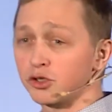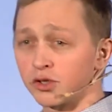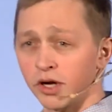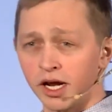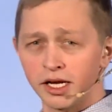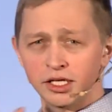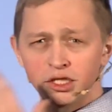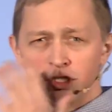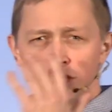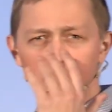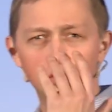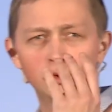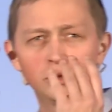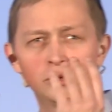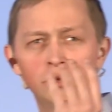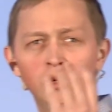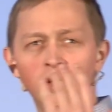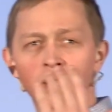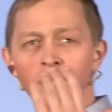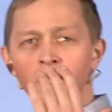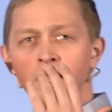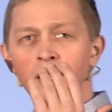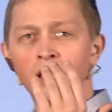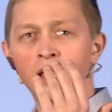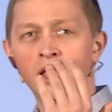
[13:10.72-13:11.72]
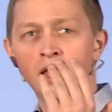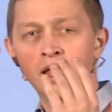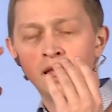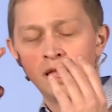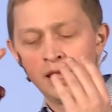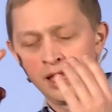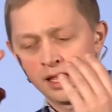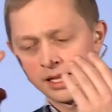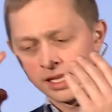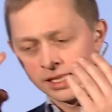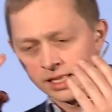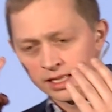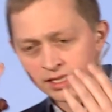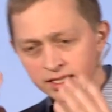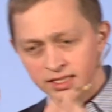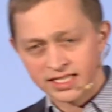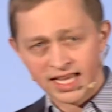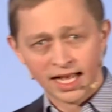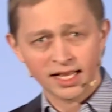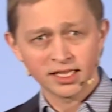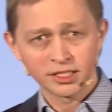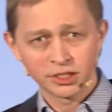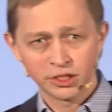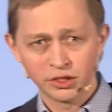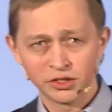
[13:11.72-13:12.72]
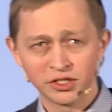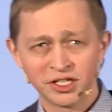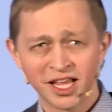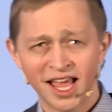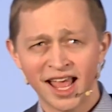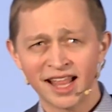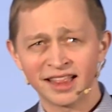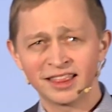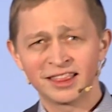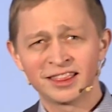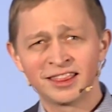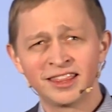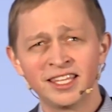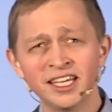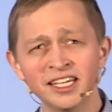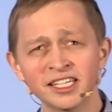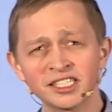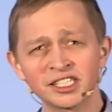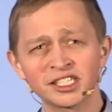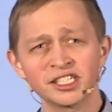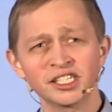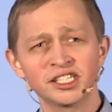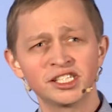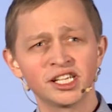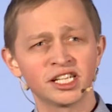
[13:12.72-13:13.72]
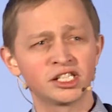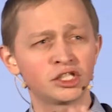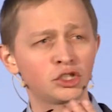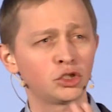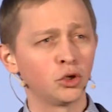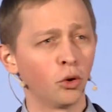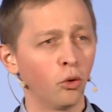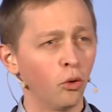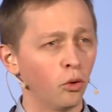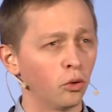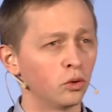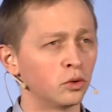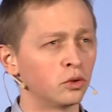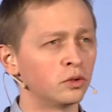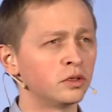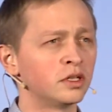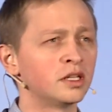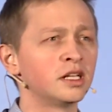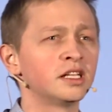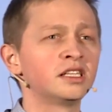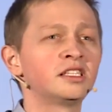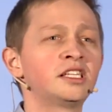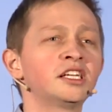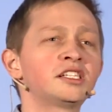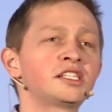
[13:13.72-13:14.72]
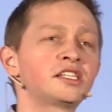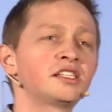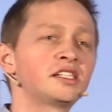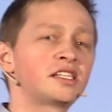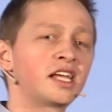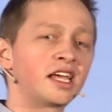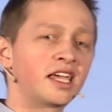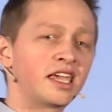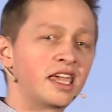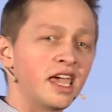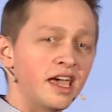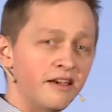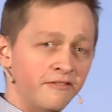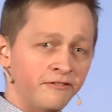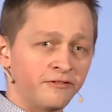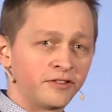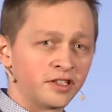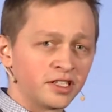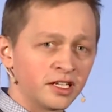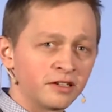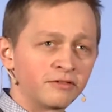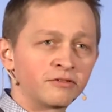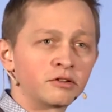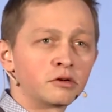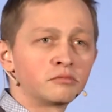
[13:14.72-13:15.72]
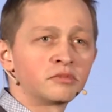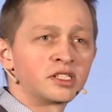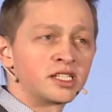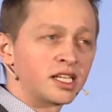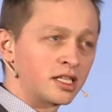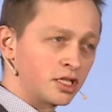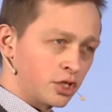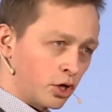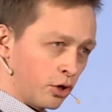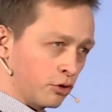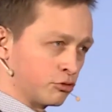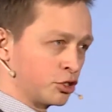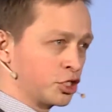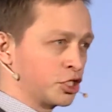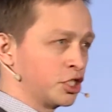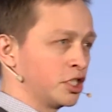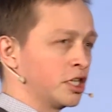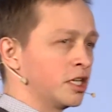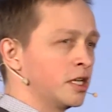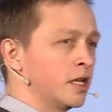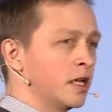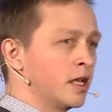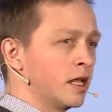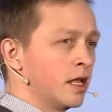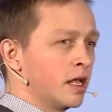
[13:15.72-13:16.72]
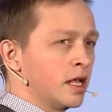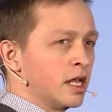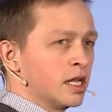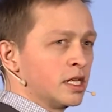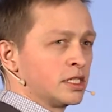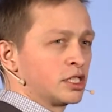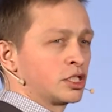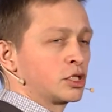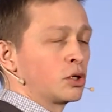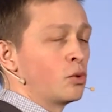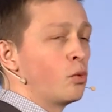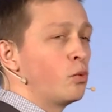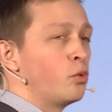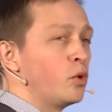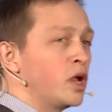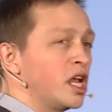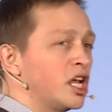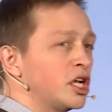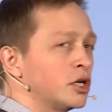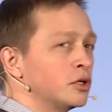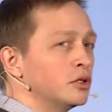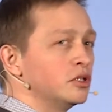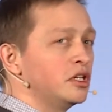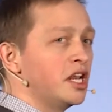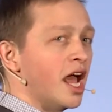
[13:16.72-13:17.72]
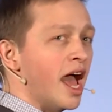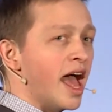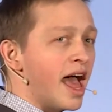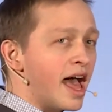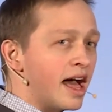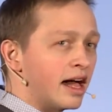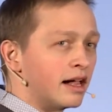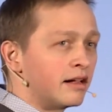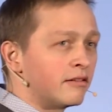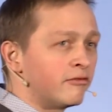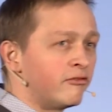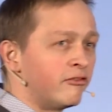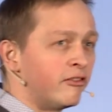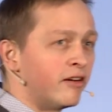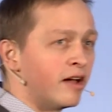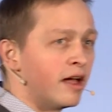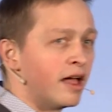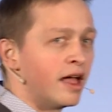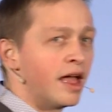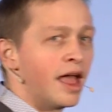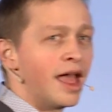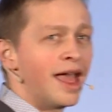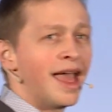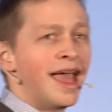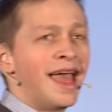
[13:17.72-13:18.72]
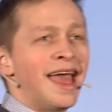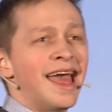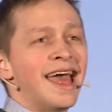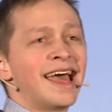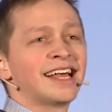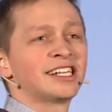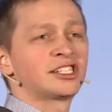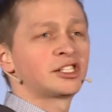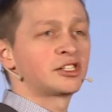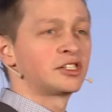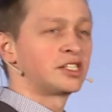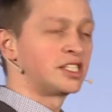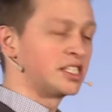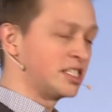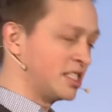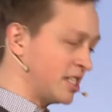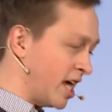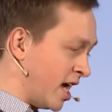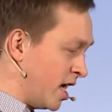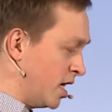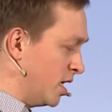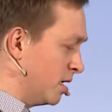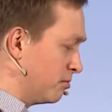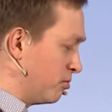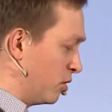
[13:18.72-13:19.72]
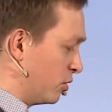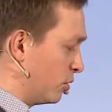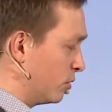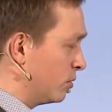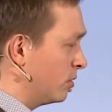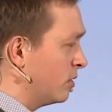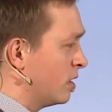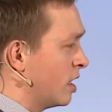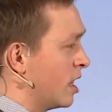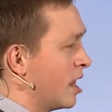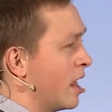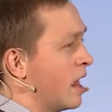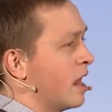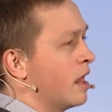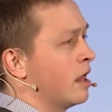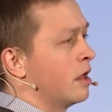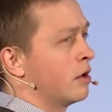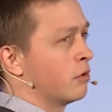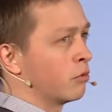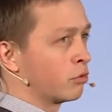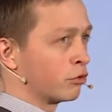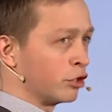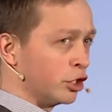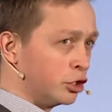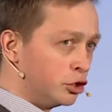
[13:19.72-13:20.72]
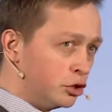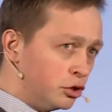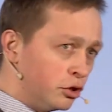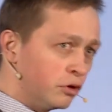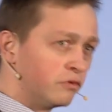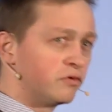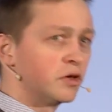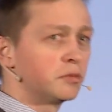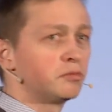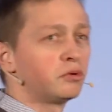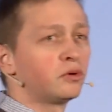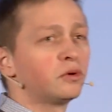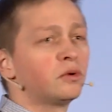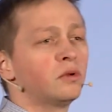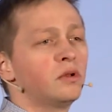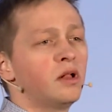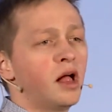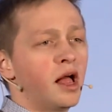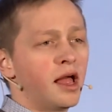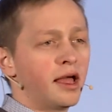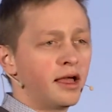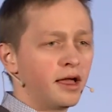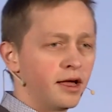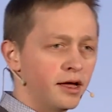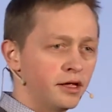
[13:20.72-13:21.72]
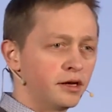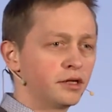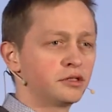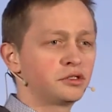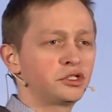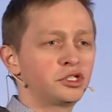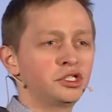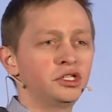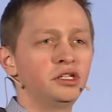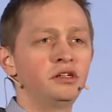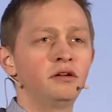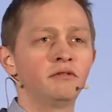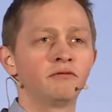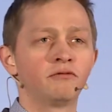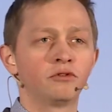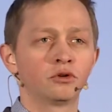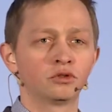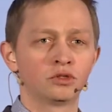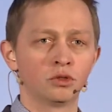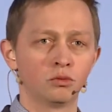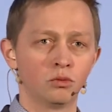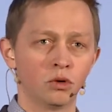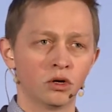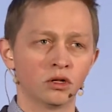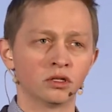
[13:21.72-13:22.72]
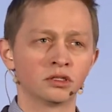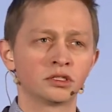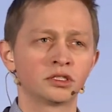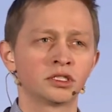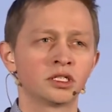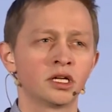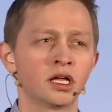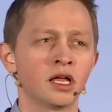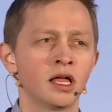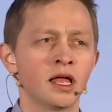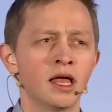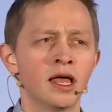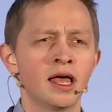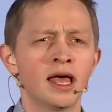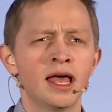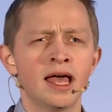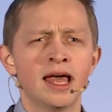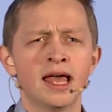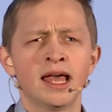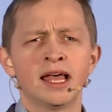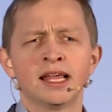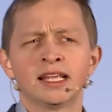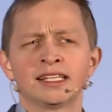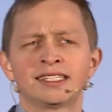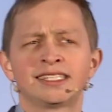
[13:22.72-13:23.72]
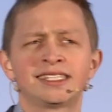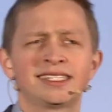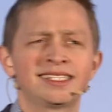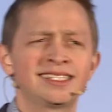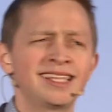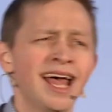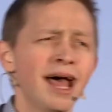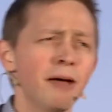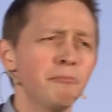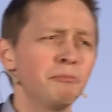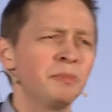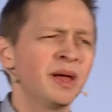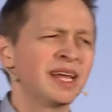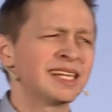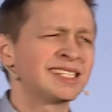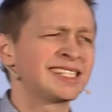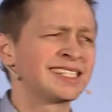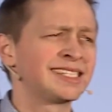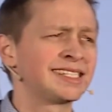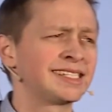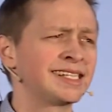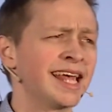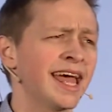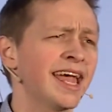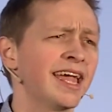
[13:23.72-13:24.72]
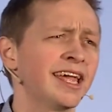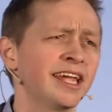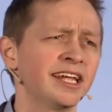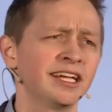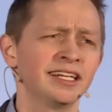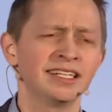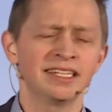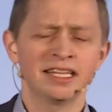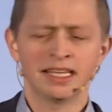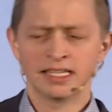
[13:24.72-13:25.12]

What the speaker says: trying to tell you that this is a tool, this is a gift from Satoshi, so we could have a sustainable, renewable energy for the world. Stop saying